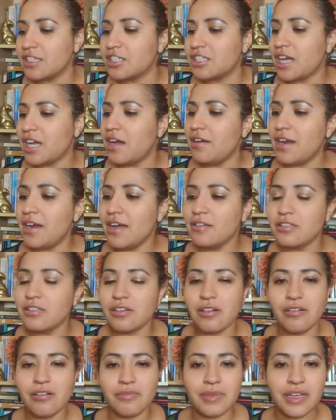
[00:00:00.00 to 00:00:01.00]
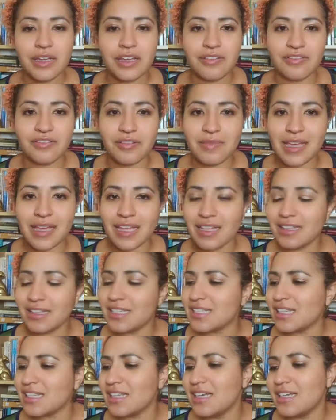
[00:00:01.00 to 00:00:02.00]
shout out to Obenga for making
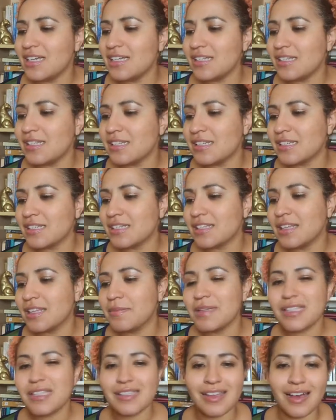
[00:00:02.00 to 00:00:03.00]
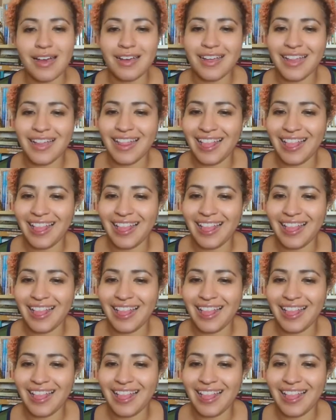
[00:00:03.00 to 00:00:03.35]
this list. Let me stop.